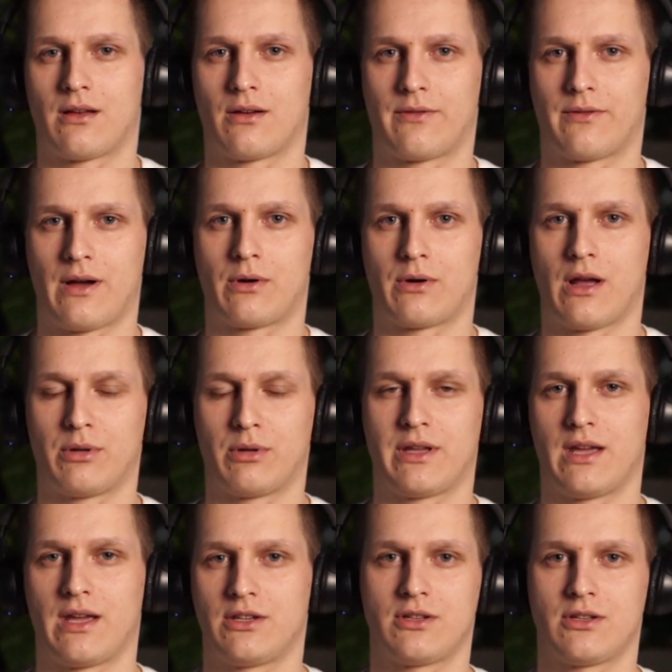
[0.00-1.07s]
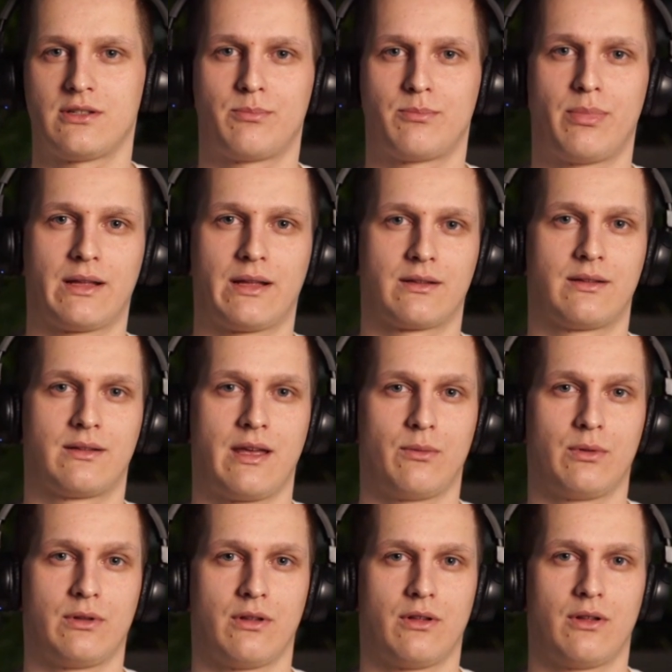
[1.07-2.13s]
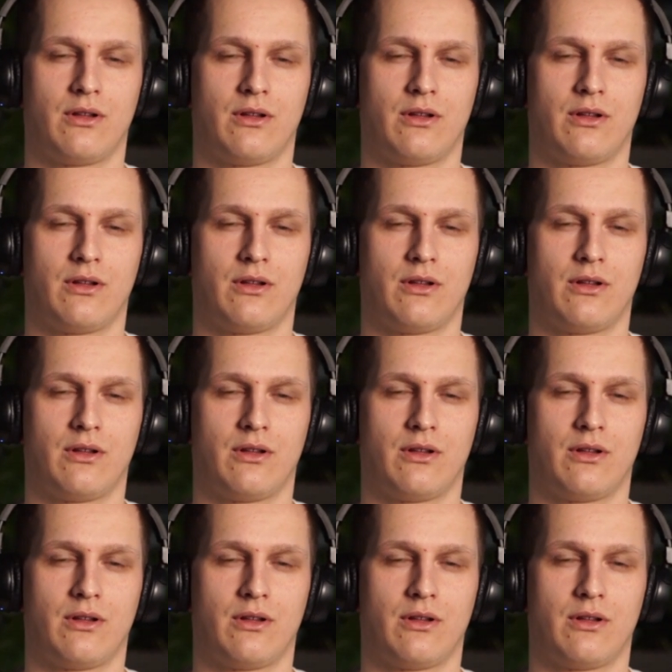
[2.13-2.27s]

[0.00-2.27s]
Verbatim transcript: of our applications, but they will